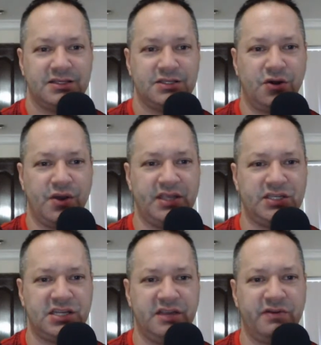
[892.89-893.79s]
So, hey,
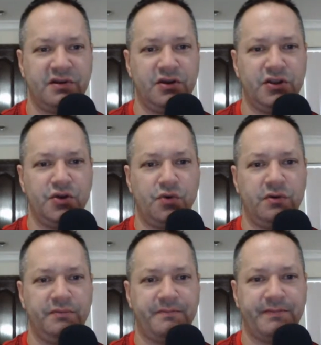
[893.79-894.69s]
Steven, how you
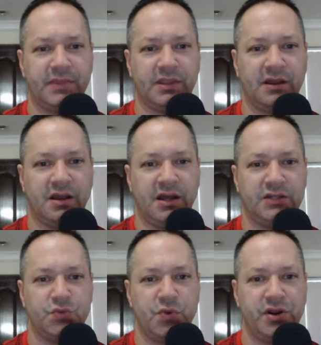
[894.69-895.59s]
doing?
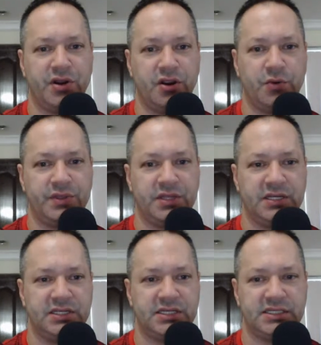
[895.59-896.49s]
It's weird here with the
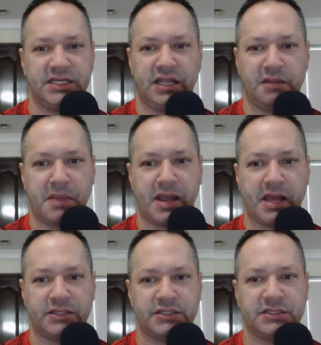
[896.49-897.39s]
distancing and
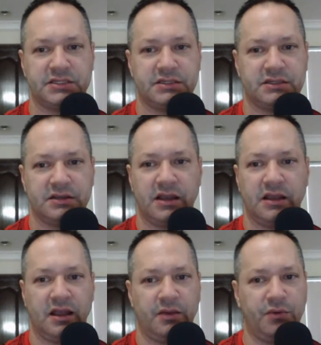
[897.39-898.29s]
masks.
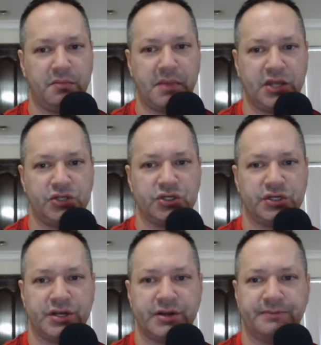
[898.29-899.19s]
I would imagine,
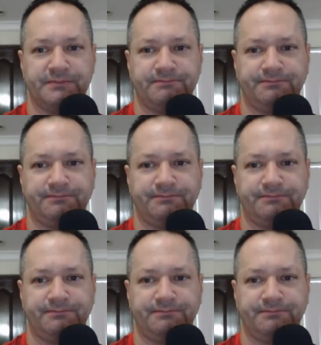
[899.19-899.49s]
yeah.